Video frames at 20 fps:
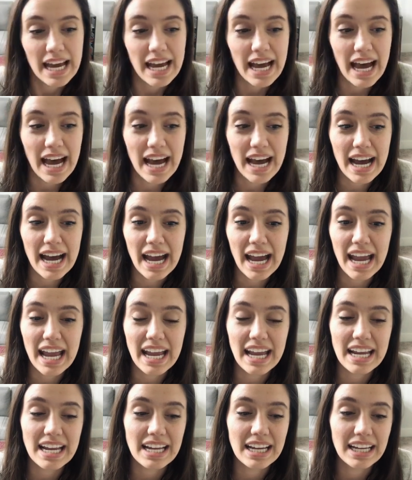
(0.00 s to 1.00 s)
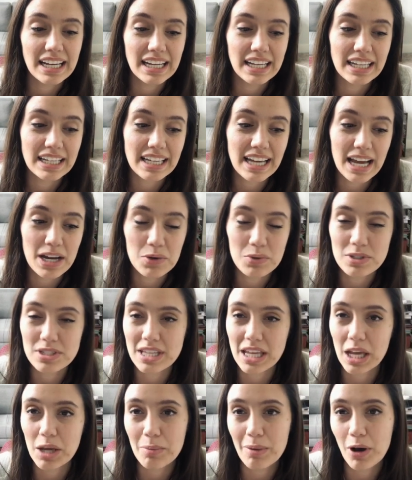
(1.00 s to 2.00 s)
I kind of was
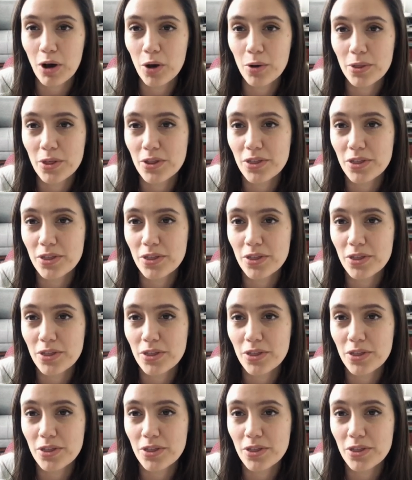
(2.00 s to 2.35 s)
thinking about all the